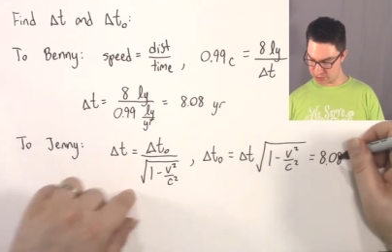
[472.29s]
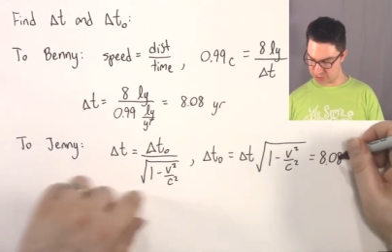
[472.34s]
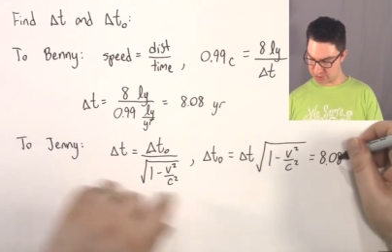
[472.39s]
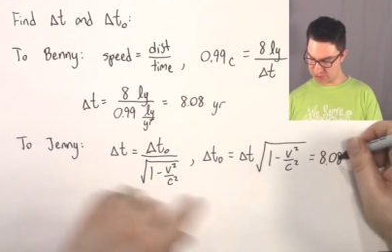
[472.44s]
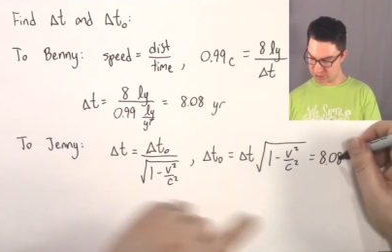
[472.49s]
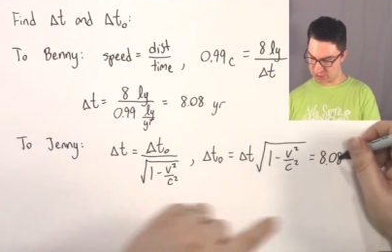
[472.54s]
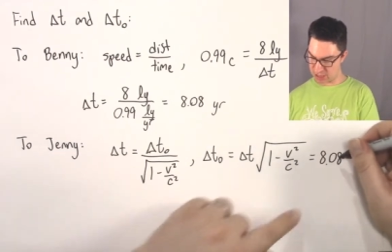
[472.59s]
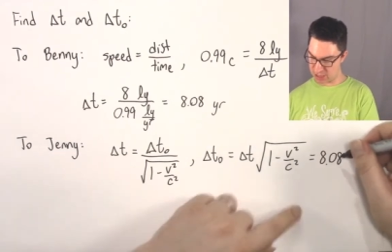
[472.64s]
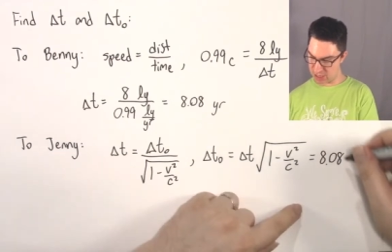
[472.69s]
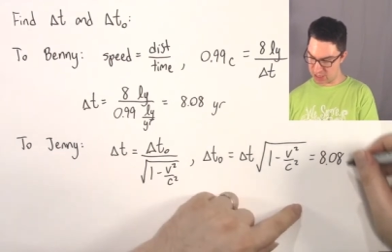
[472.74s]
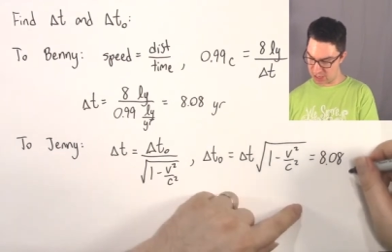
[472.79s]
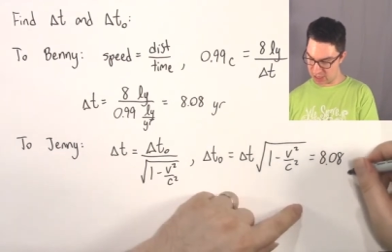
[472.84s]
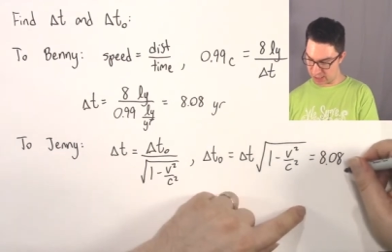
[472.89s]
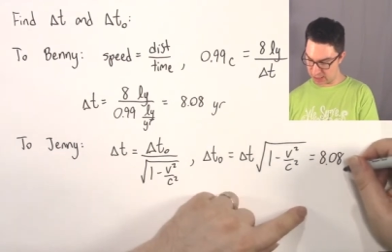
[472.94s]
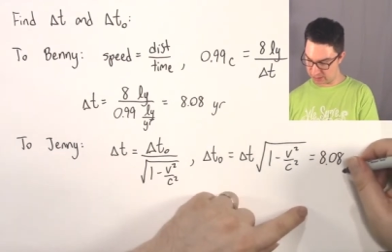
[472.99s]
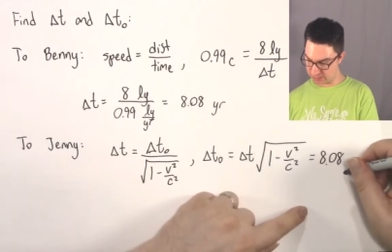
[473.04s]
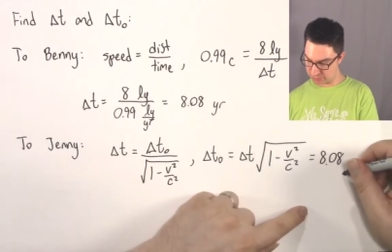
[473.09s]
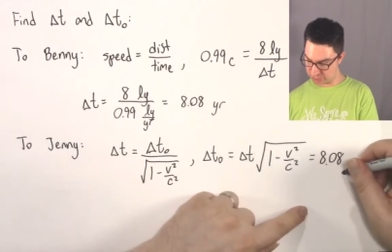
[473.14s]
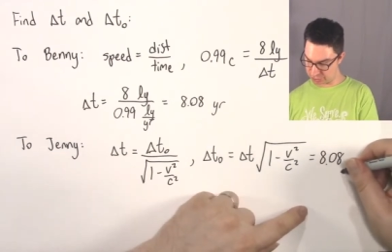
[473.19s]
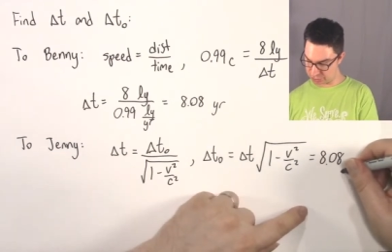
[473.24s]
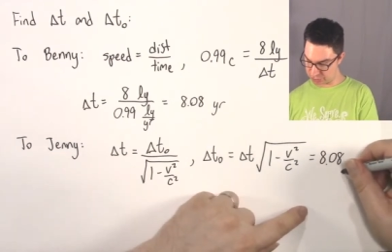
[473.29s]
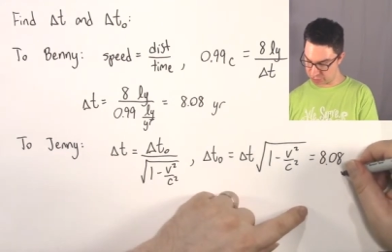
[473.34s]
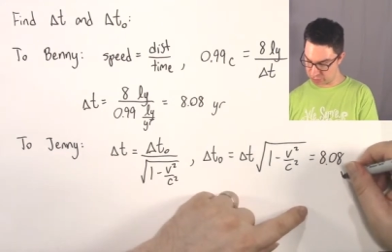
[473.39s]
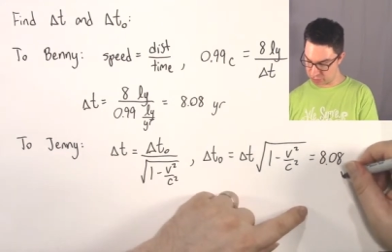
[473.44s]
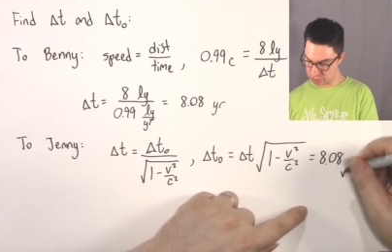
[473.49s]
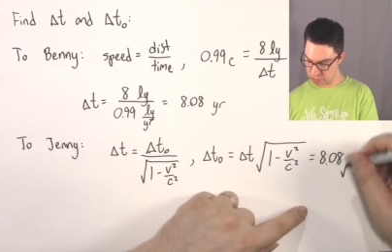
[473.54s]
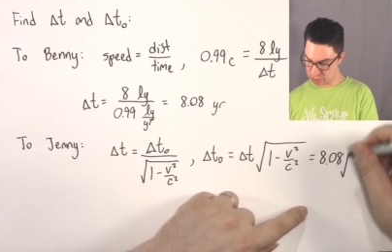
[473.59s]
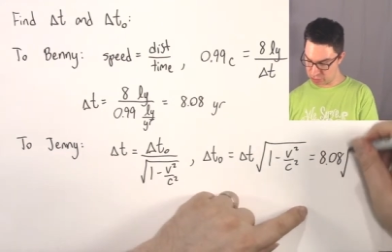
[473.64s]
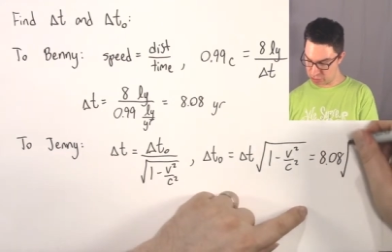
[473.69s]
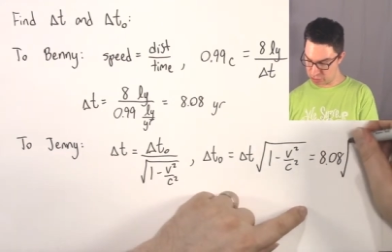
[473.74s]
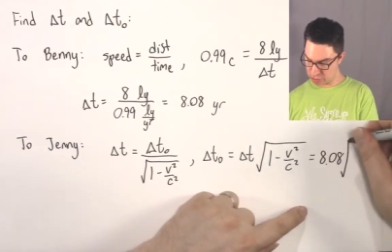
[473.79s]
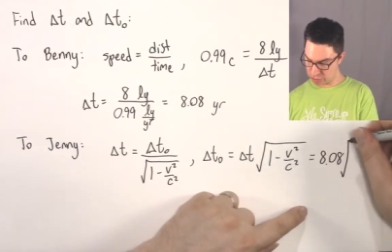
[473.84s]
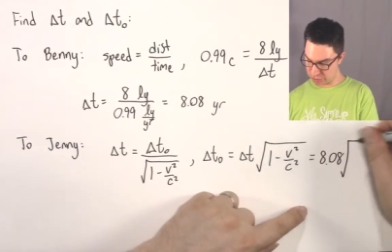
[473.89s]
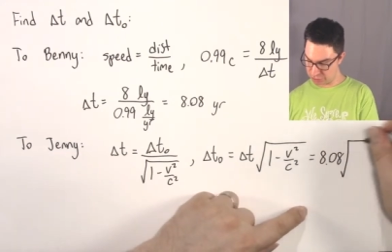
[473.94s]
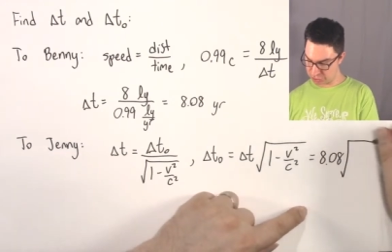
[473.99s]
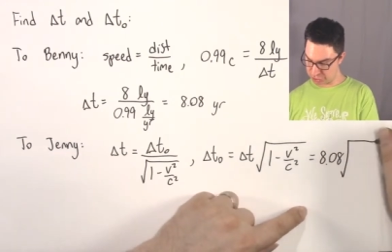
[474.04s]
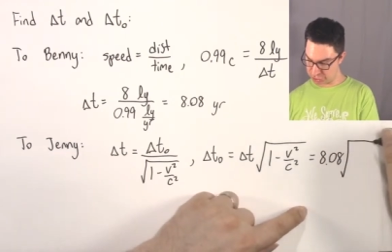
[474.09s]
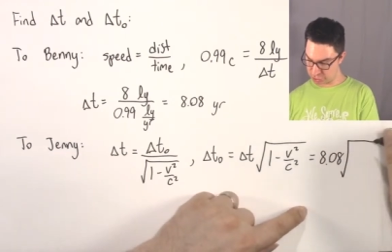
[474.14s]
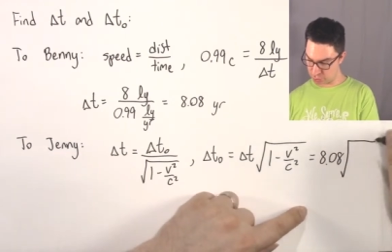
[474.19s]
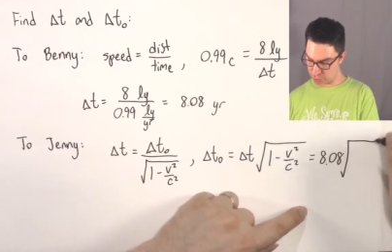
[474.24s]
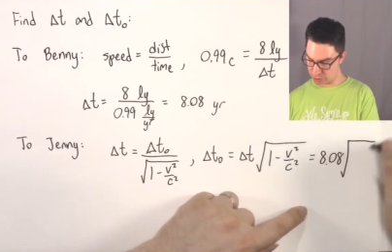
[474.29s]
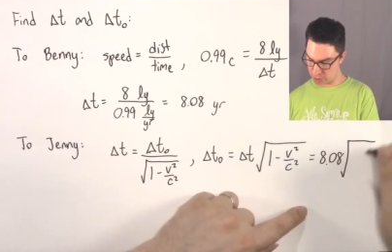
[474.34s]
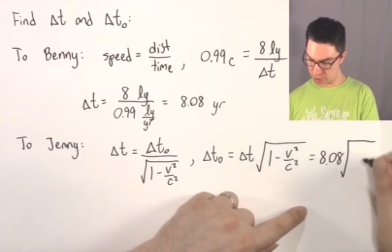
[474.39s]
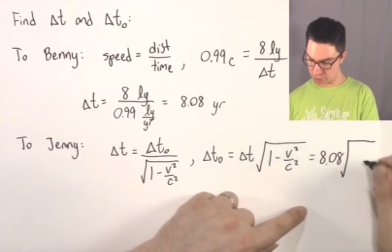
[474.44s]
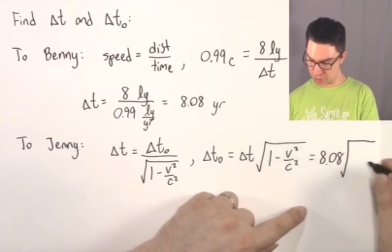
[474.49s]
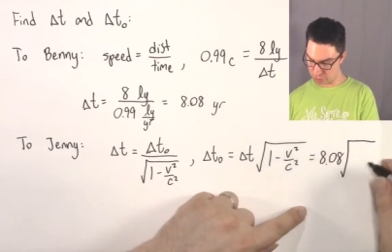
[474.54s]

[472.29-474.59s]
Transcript: times the square